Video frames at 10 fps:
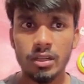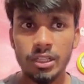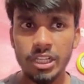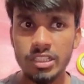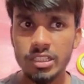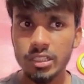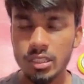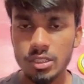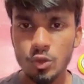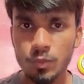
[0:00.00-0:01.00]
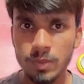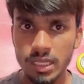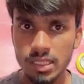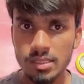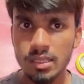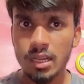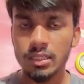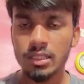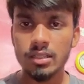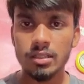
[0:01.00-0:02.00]
teaching us to please
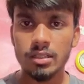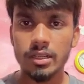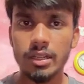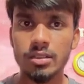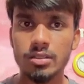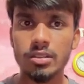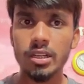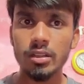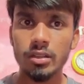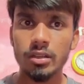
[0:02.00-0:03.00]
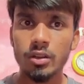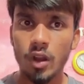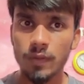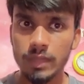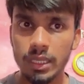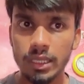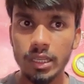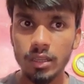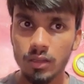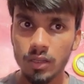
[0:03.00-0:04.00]
others instead of
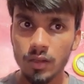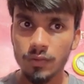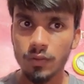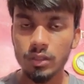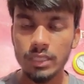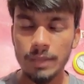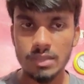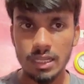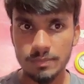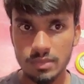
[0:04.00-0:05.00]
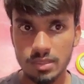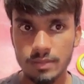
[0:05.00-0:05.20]
thinking for themselves,